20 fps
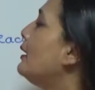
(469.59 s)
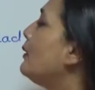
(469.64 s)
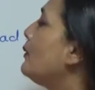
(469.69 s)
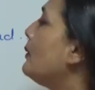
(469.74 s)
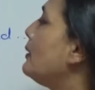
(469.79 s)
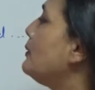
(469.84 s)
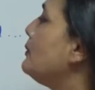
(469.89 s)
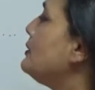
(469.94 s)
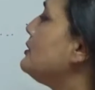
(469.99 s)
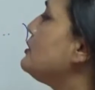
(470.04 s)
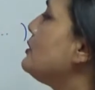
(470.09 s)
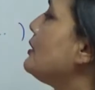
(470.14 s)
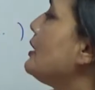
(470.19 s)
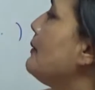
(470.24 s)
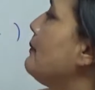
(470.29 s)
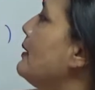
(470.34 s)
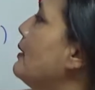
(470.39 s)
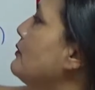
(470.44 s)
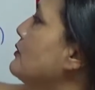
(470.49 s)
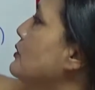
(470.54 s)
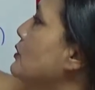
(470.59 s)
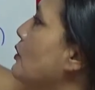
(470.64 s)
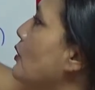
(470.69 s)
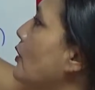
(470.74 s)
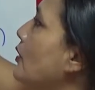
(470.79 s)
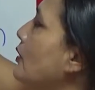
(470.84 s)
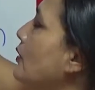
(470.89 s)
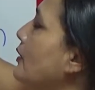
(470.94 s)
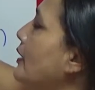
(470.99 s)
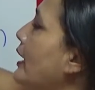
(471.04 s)
When we talk about
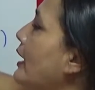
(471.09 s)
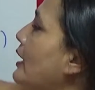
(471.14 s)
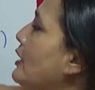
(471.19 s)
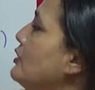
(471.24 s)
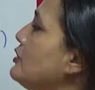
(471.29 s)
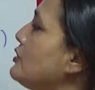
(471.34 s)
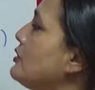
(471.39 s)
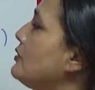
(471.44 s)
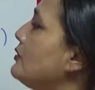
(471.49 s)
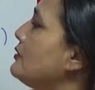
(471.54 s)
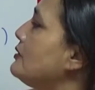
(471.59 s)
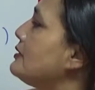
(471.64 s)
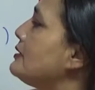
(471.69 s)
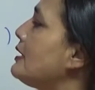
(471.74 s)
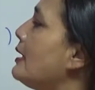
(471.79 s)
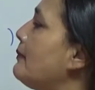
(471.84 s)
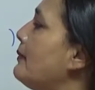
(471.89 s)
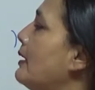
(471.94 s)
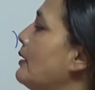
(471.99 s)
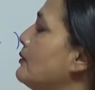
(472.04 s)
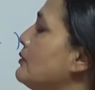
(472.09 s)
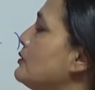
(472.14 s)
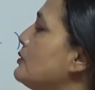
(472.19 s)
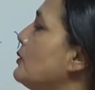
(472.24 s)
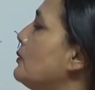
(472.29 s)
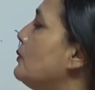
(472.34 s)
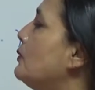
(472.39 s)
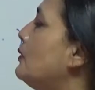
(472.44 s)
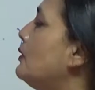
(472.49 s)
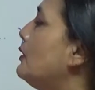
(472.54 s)
collocations about
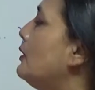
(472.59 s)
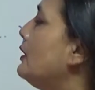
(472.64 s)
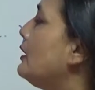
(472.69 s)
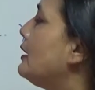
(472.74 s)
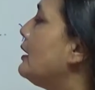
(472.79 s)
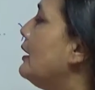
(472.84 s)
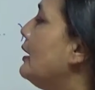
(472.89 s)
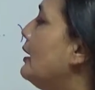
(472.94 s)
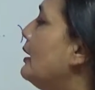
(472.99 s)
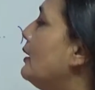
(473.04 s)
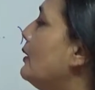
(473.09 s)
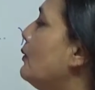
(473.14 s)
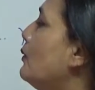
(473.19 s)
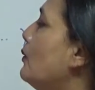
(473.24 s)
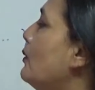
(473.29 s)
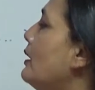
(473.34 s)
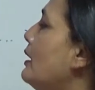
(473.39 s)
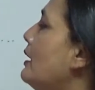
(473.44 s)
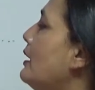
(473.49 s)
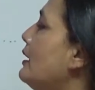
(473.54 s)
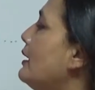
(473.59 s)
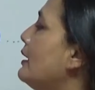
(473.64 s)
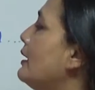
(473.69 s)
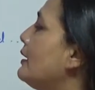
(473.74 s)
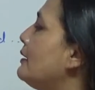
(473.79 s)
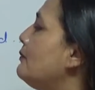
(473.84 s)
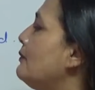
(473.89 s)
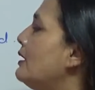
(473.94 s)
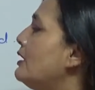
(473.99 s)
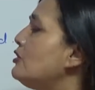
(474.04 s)
work, we
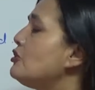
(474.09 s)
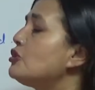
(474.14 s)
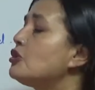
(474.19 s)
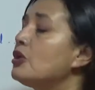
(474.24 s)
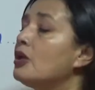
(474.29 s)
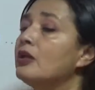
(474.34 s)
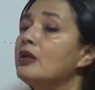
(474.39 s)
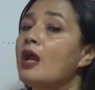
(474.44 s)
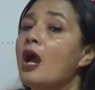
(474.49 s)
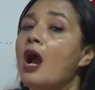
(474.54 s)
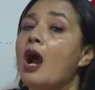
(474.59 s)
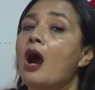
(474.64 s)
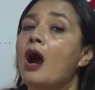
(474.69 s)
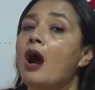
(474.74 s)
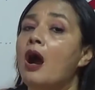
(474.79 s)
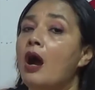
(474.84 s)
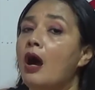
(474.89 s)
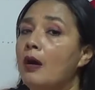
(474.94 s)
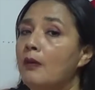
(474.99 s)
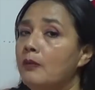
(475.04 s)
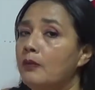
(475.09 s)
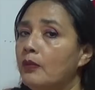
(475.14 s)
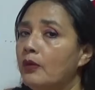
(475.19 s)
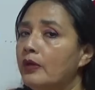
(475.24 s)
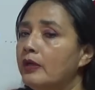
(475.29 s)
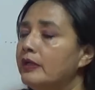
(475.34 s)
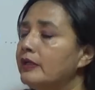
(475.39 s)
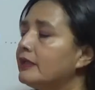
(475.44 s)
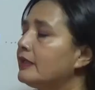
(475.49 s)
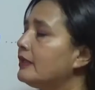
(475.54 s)
can mention homework,